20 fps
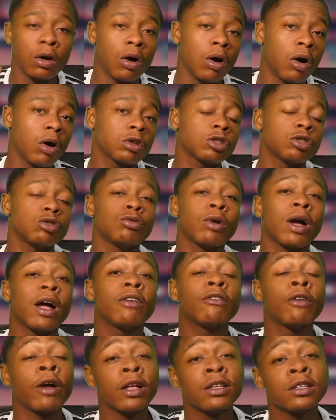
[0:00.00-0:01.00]
Arsenal
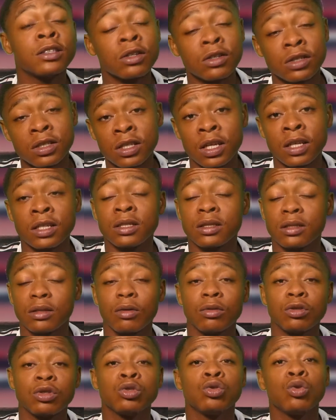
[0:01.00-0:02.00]
have had success
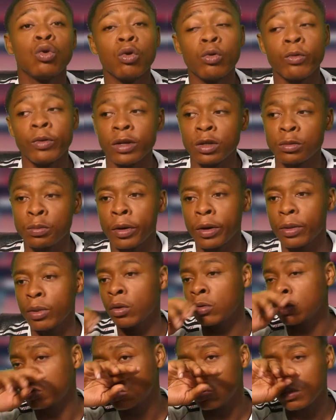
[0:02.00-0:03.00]
stories, but
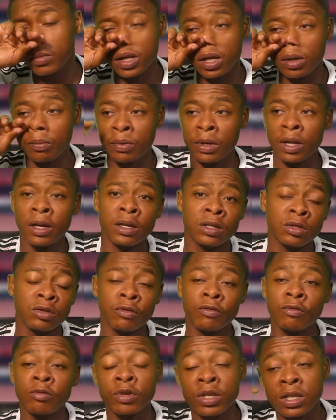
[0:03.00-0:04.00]
not too many players
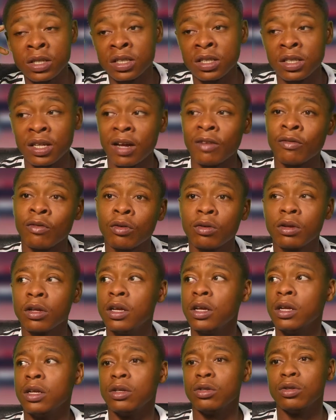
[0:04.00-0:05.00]
of recent have,
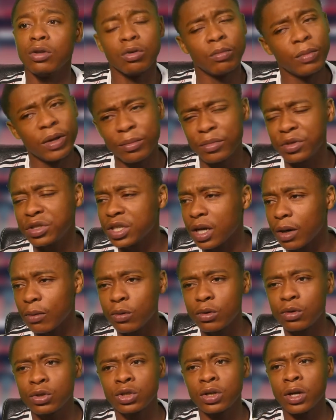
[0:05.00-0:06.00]
you know, maybe Jack
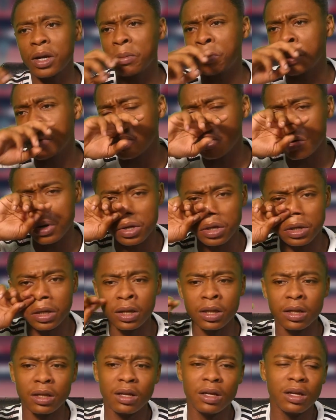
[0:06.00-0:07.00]
Wilshere at Bolton,
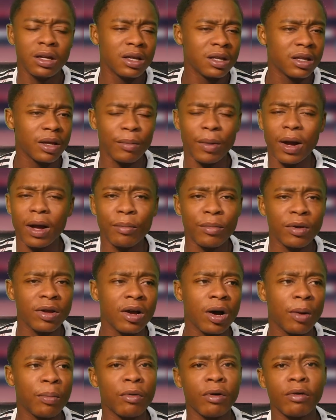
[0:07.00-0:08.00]
and there might be a
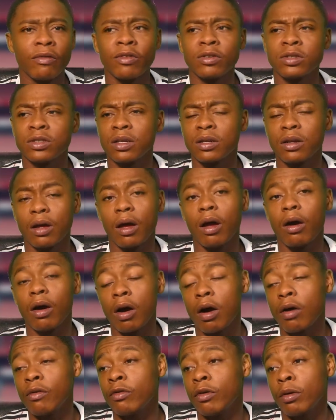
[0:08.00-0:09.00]
couple
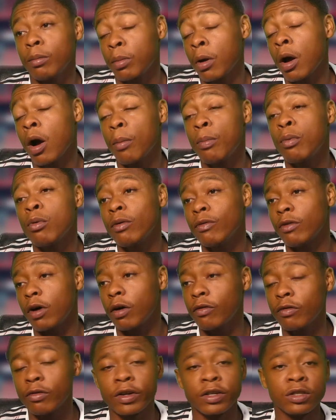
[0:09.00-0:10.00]
of
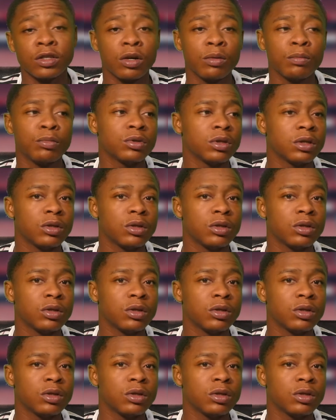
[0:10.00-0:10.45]
other examples.